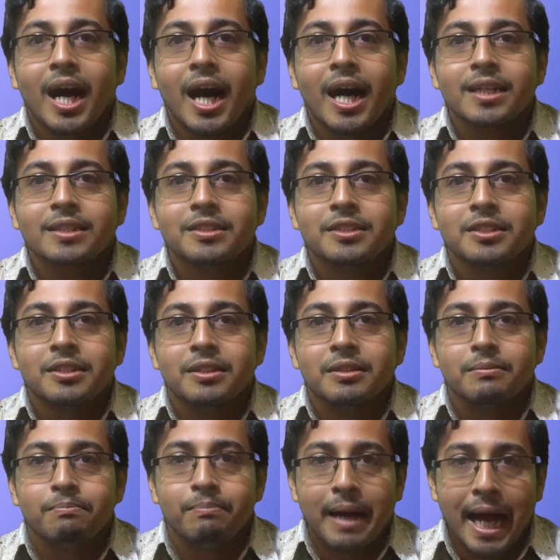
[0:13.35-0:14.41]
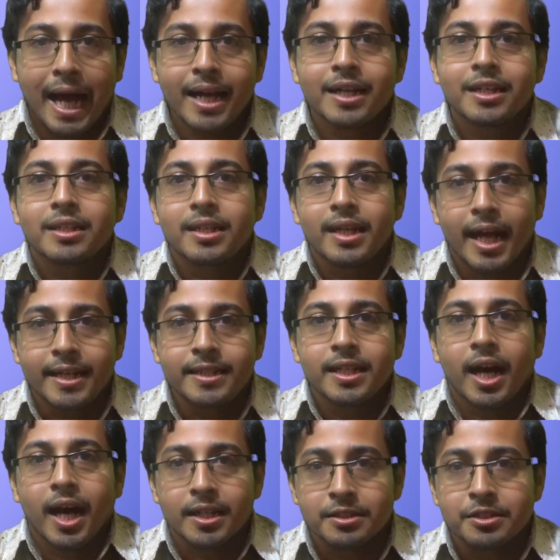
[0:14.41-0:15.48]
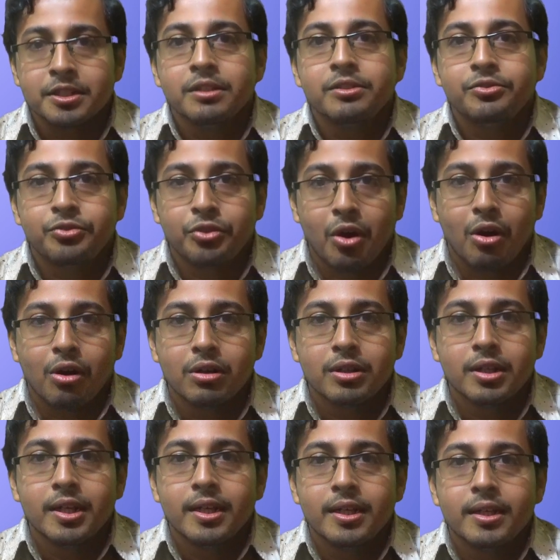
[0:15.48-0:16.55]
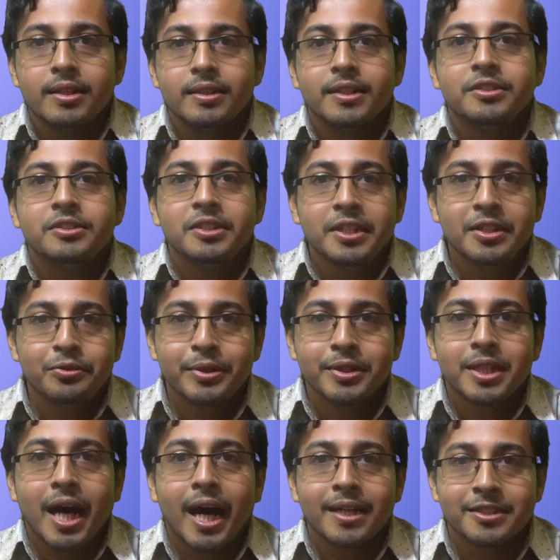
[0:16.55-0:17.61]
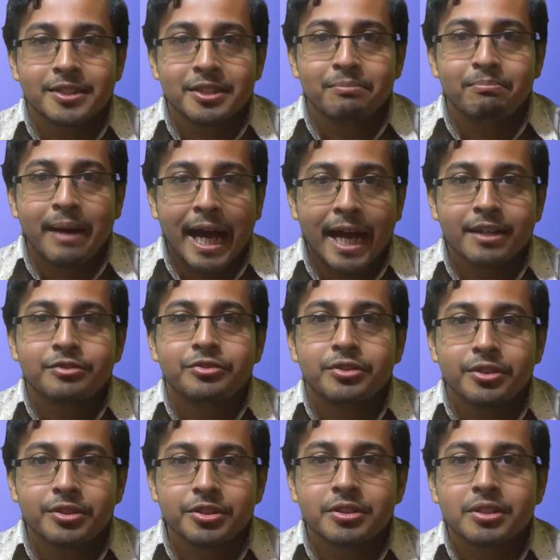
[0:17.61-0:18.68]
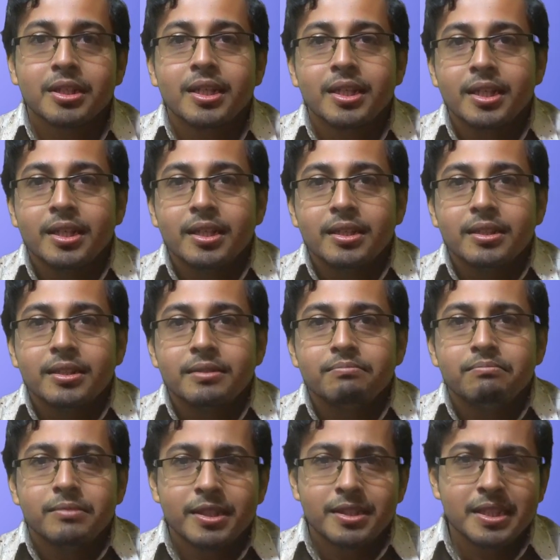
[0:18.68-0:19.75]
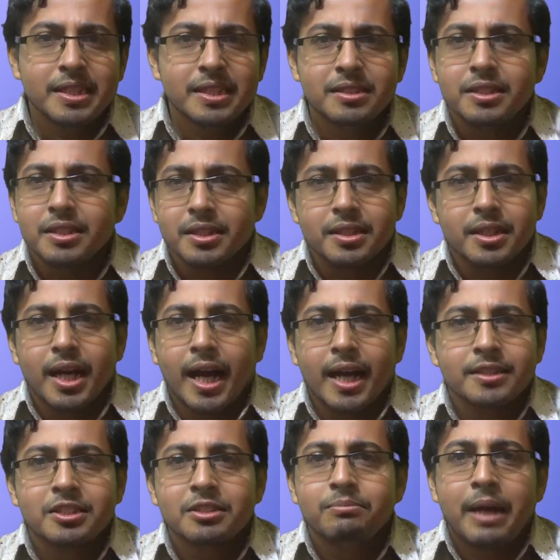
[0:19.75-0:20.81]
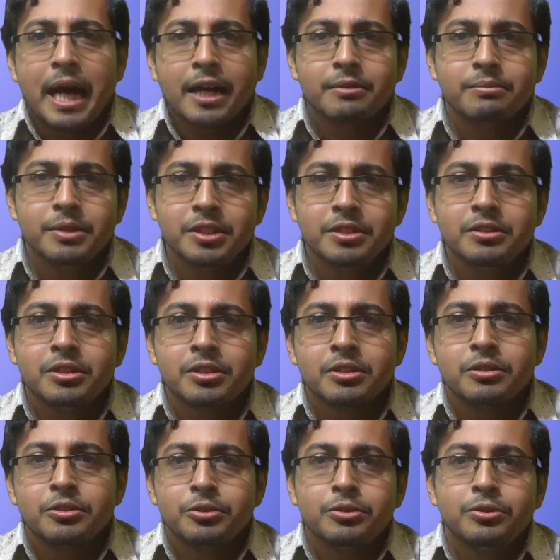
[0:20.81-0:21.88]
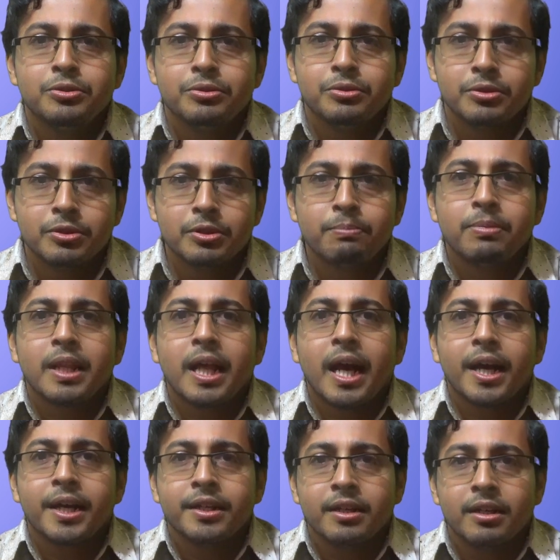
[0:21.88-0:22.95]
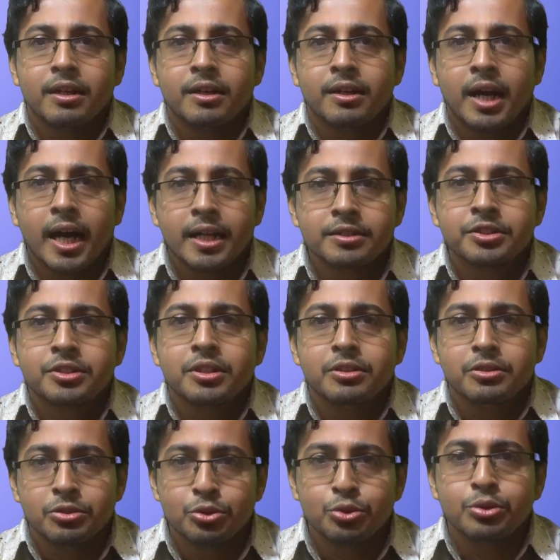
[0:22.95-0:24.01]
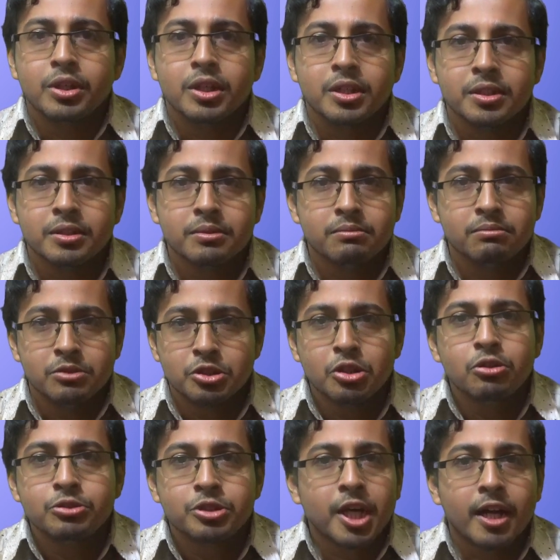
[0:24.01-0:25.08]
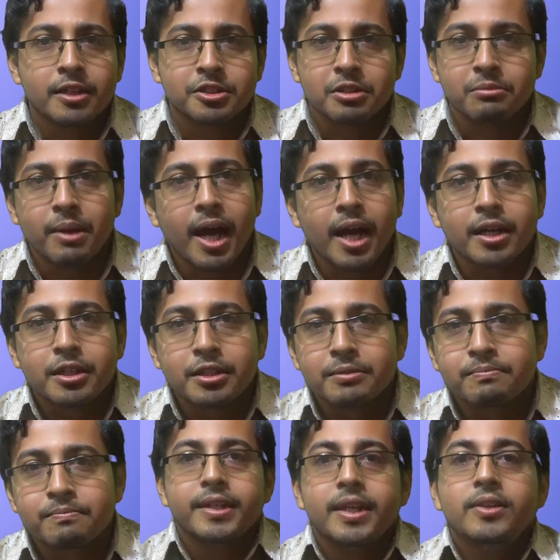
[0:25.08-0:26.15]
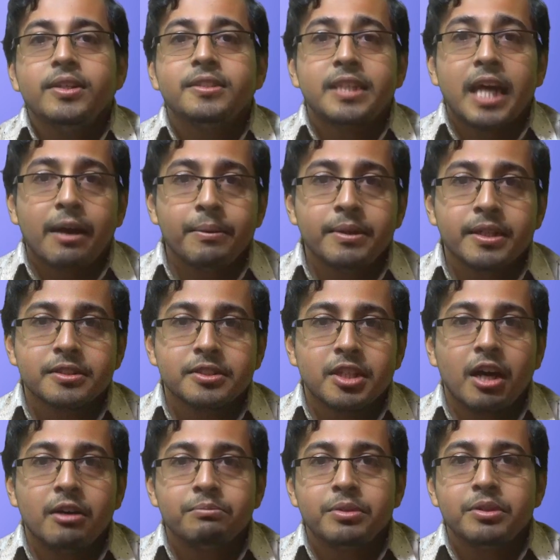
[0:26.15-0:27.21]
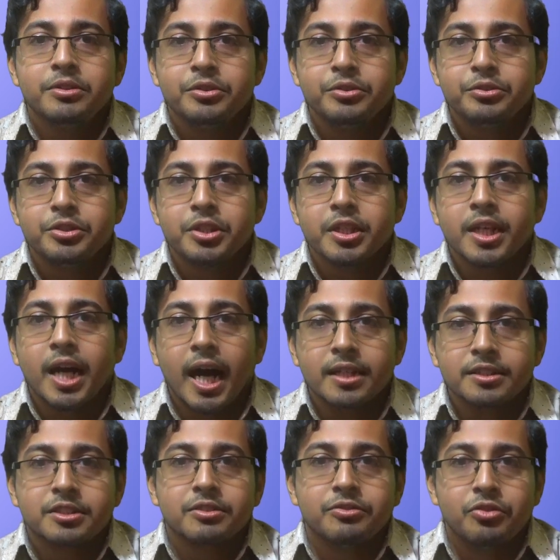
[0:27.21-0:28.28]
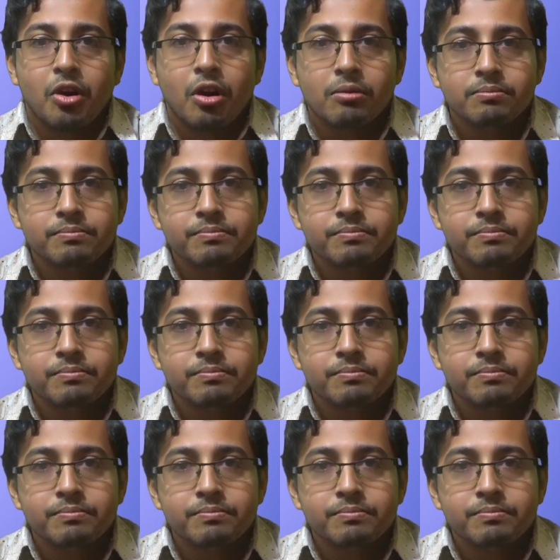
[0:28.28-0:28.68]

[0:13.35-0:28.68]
Answer back and answer for. Let's deal with answer back first. It's easy. Answer back means to reply answer rudely. Don't answer back. Now let's have an example using answer for.